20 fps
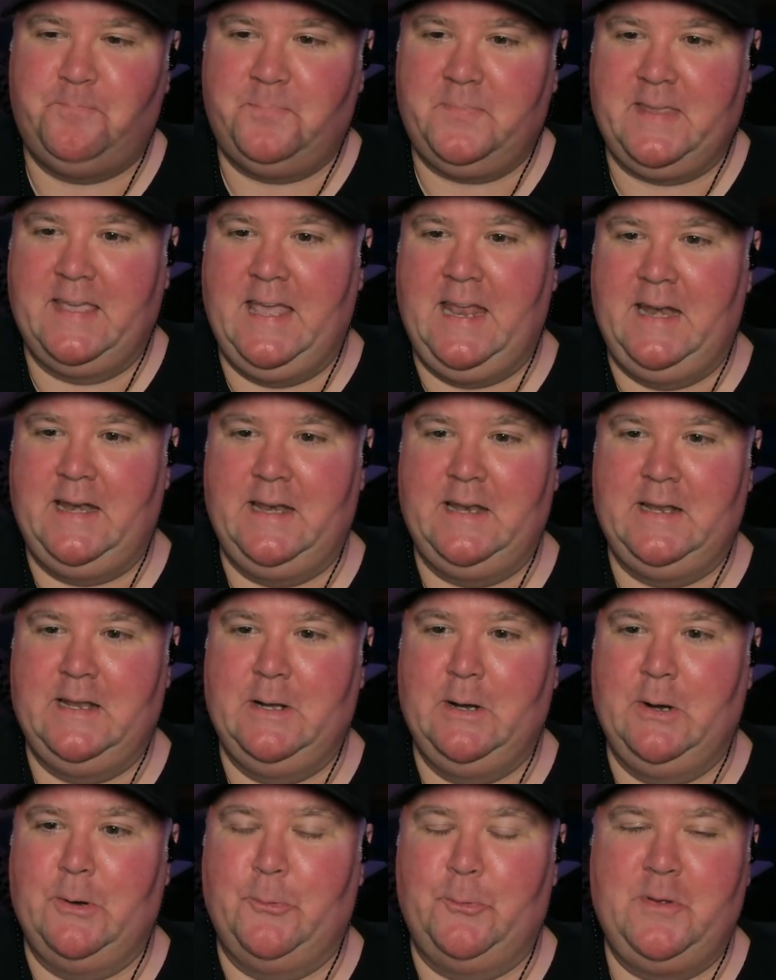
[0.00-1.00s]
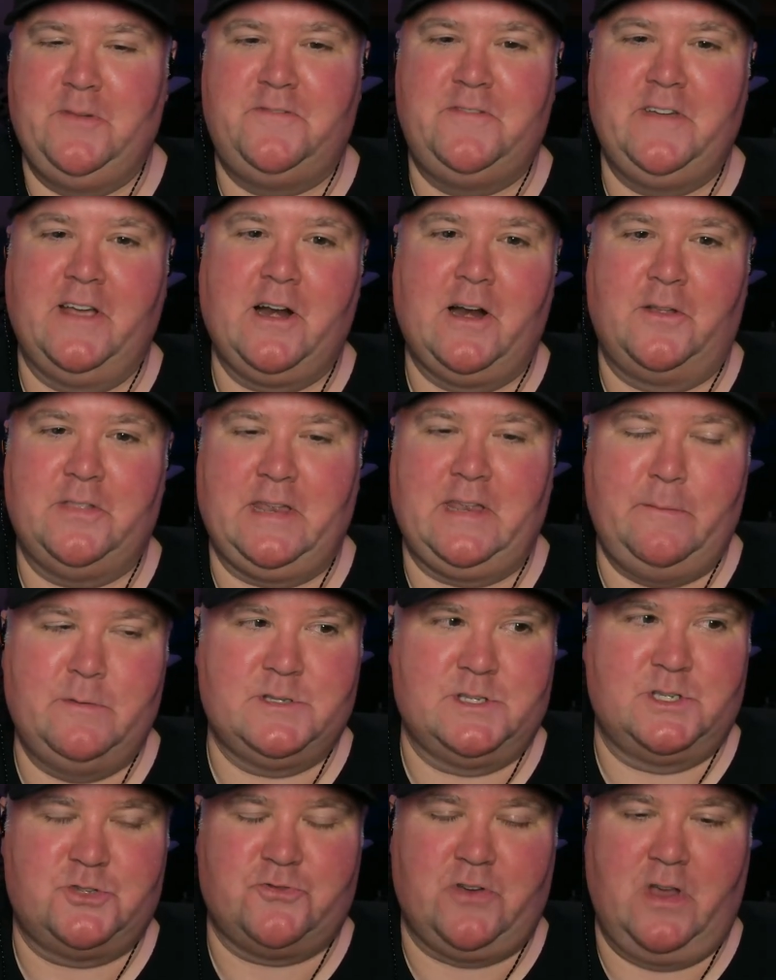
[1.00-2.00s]
And we figured out that he was
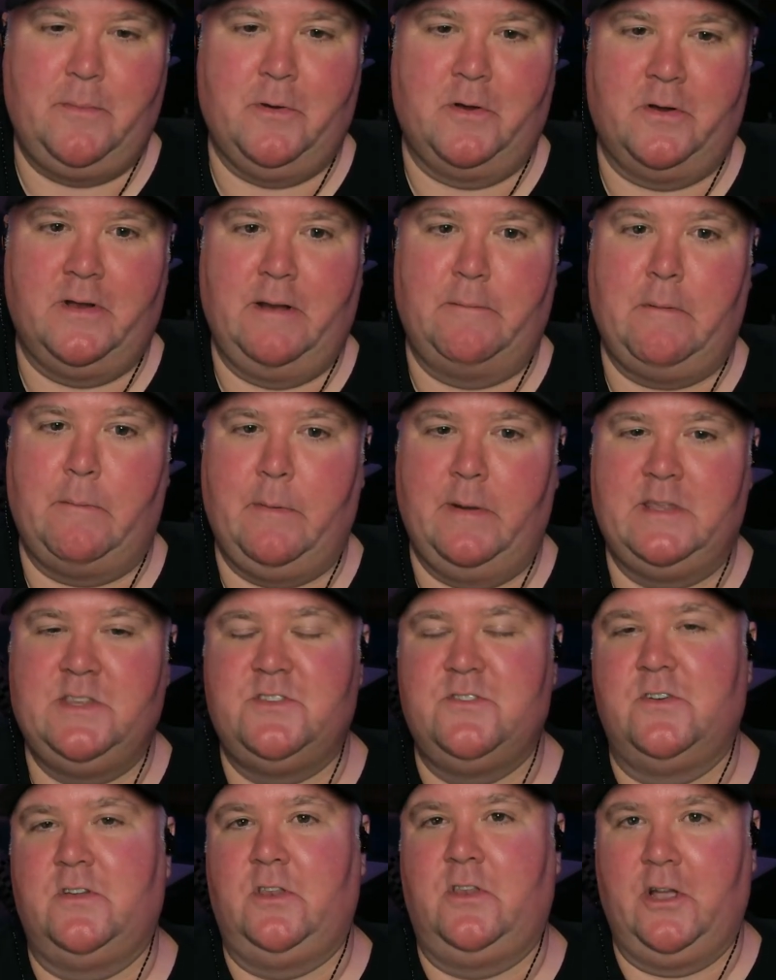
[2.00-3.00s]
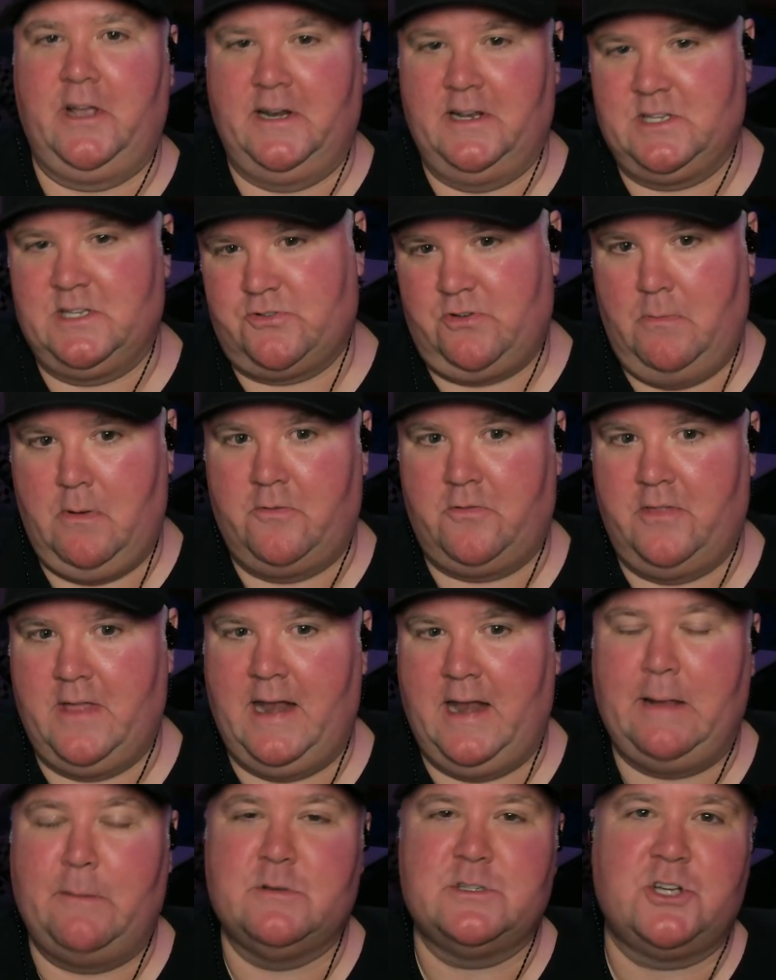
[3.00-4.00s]
a streamer, and we went to look at his stream after that,
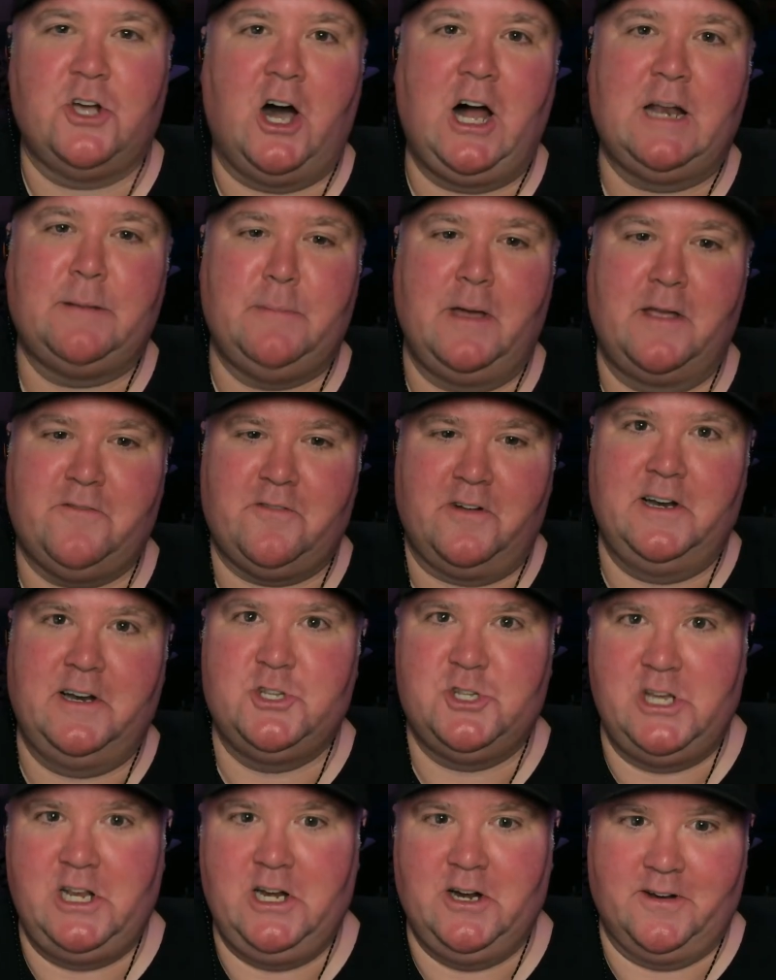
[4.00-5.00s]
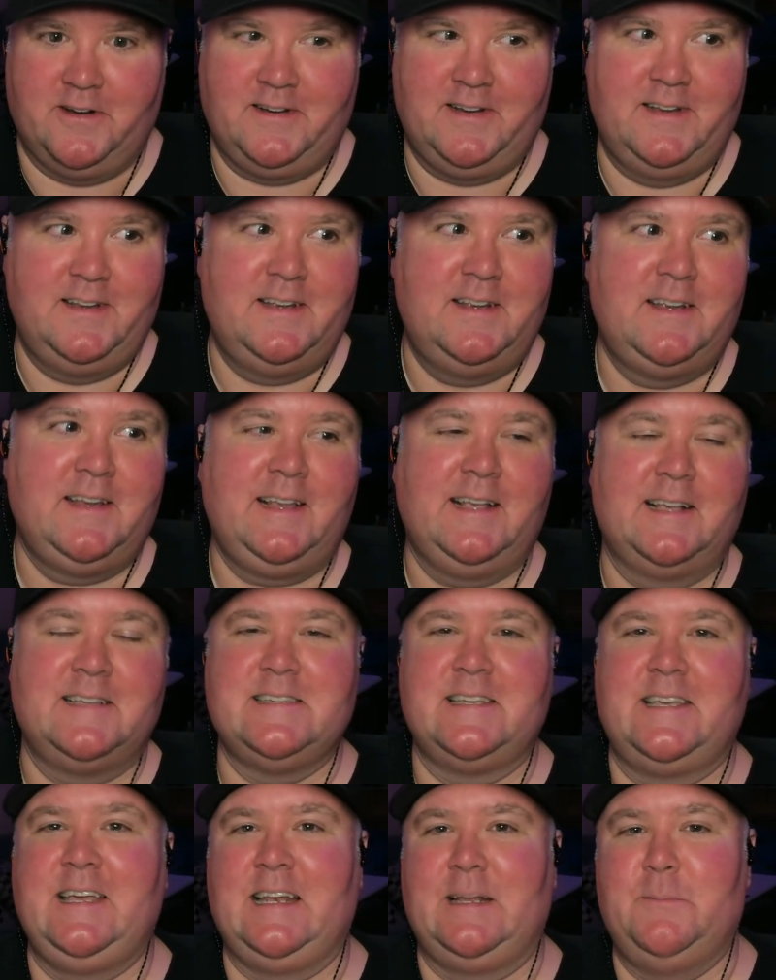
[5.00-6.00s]
and he was calling my friend a cheater because
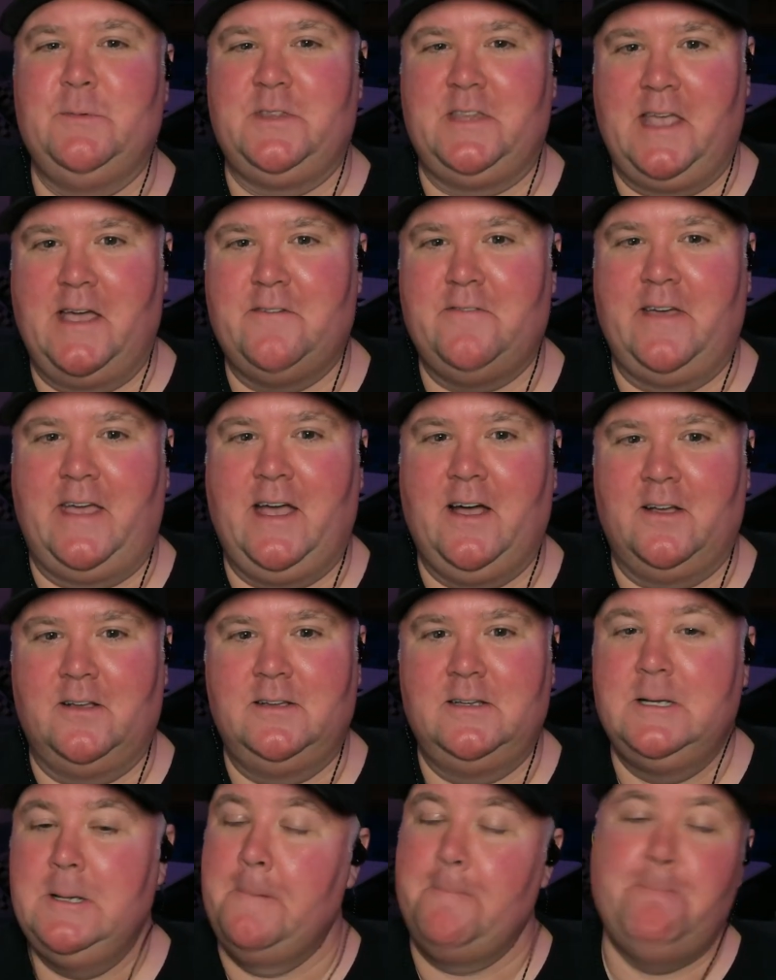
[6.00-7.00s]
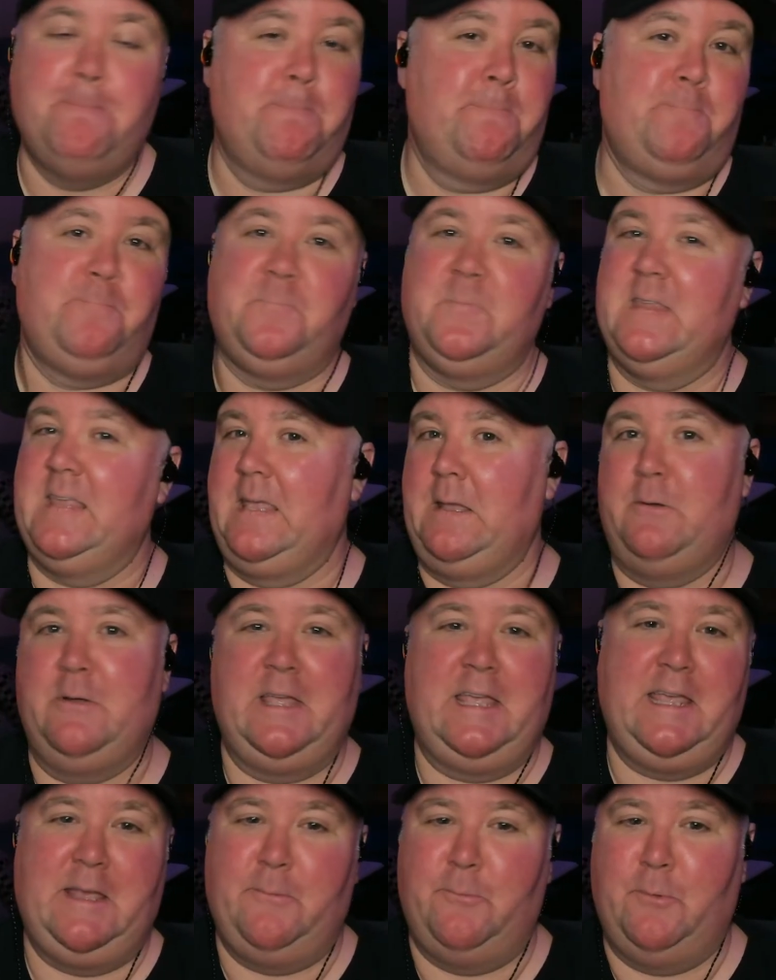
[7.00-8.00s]
he killed him with the FAL.
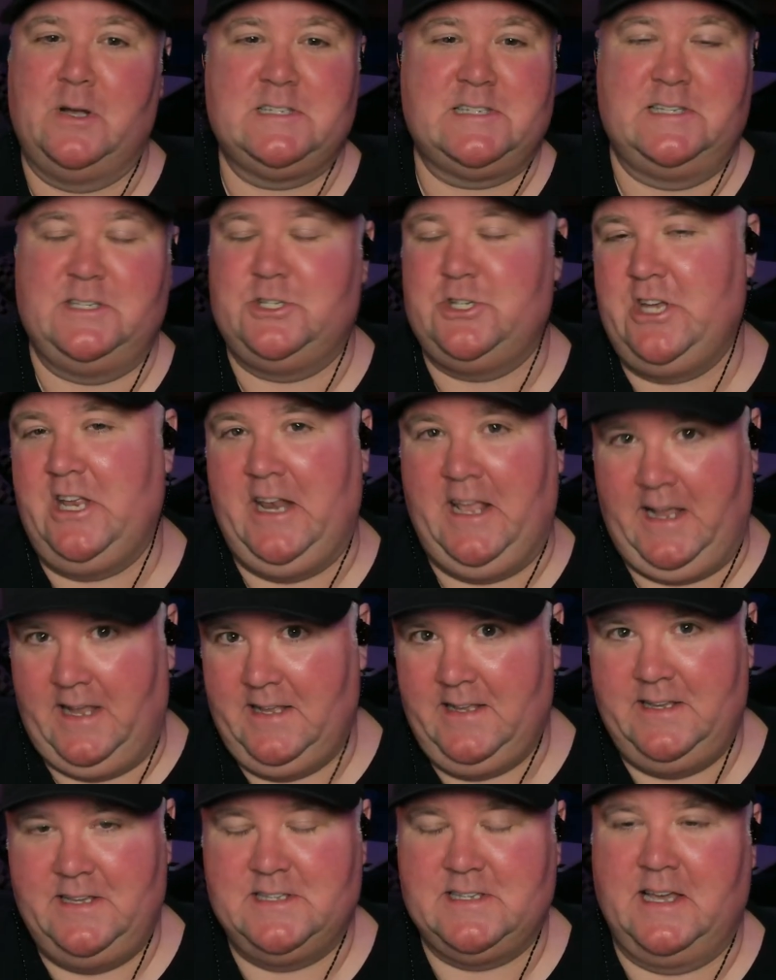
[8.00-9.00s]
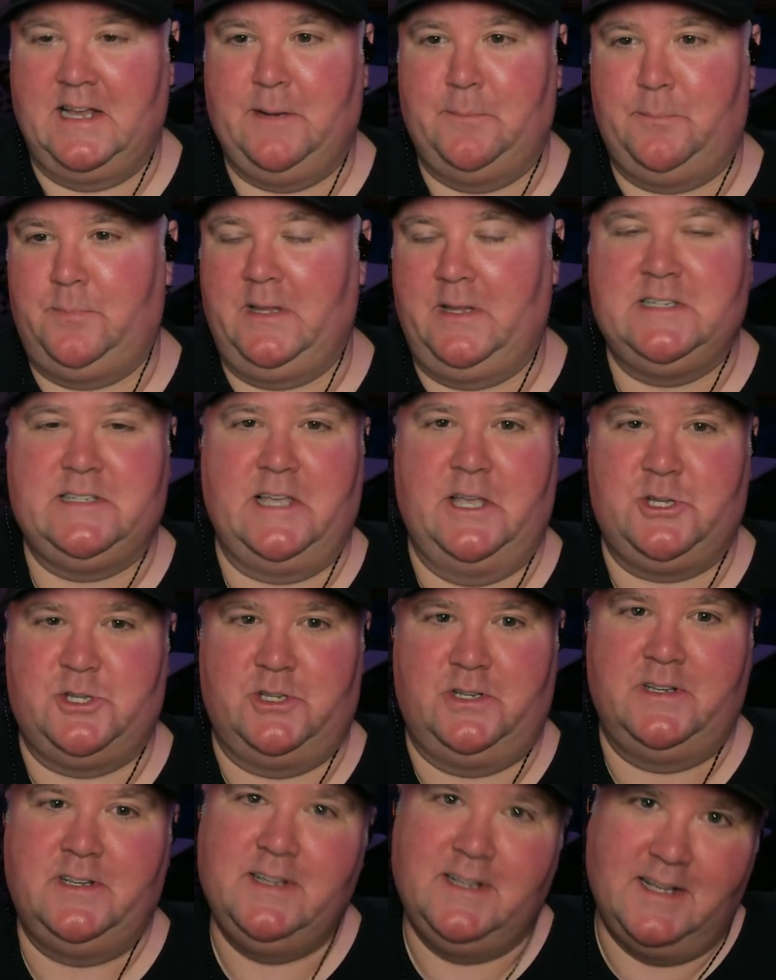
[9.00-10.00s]
He wasn't cheating. He's on a
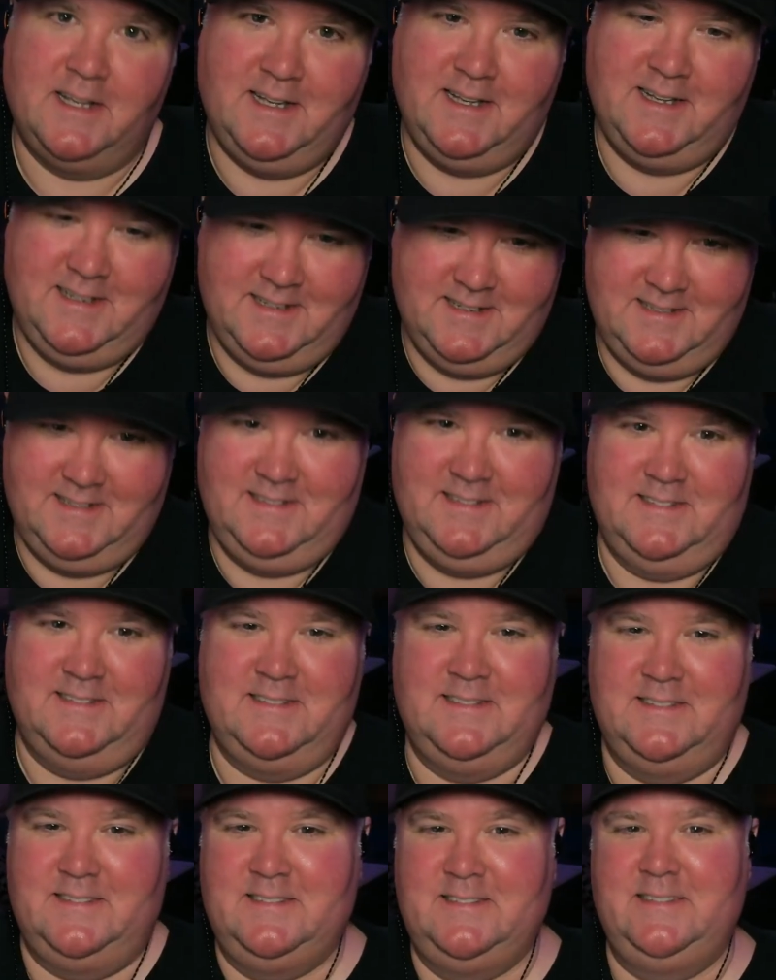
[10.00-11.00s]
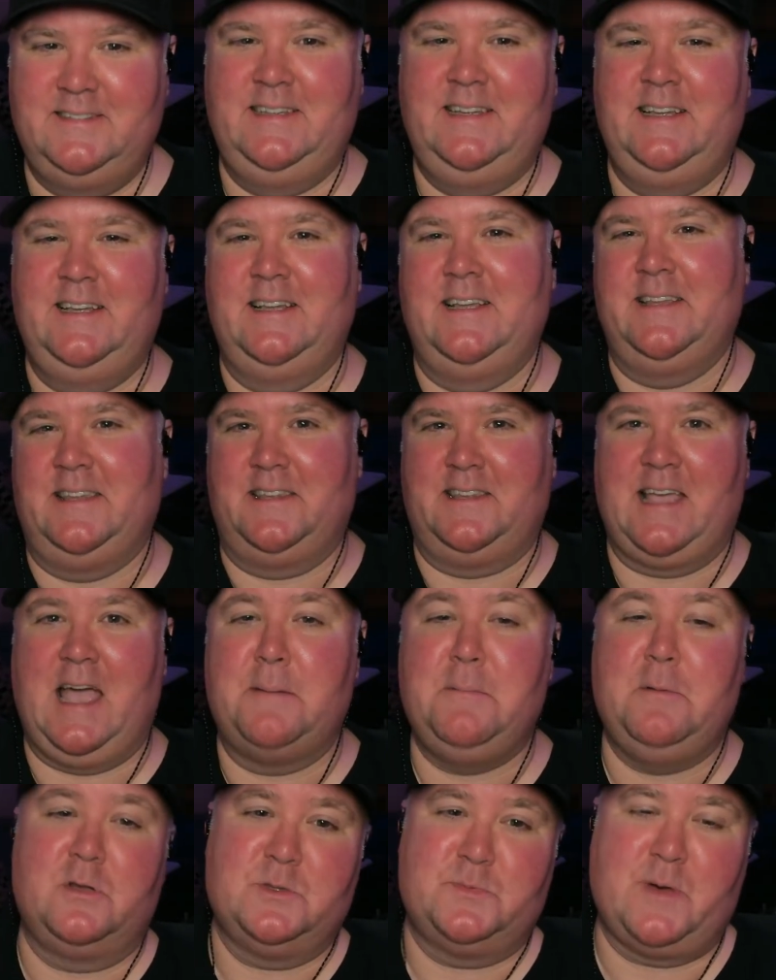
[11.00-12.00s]
PlayStation. At the
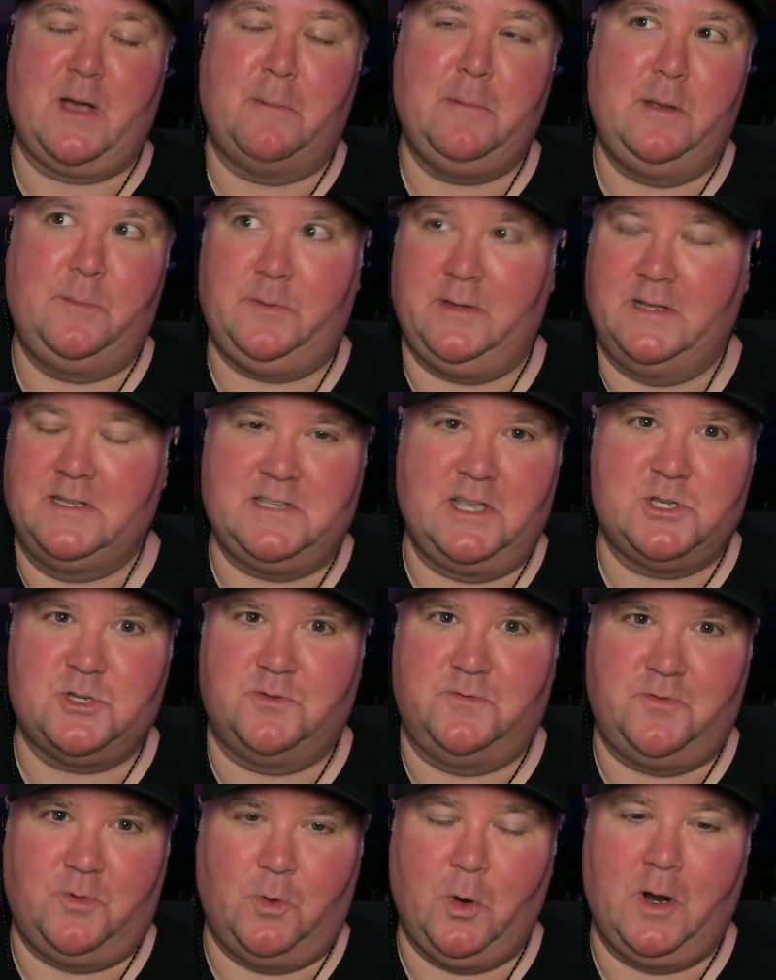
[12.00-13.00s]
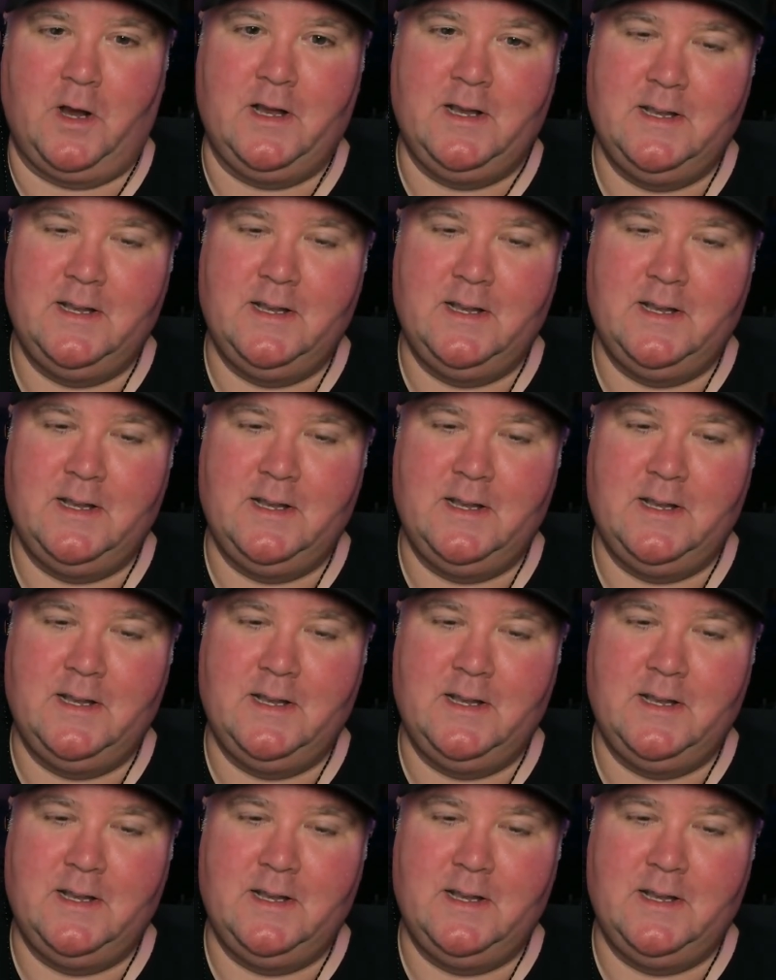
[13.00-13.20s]
time, it was probably a PlayStation 4.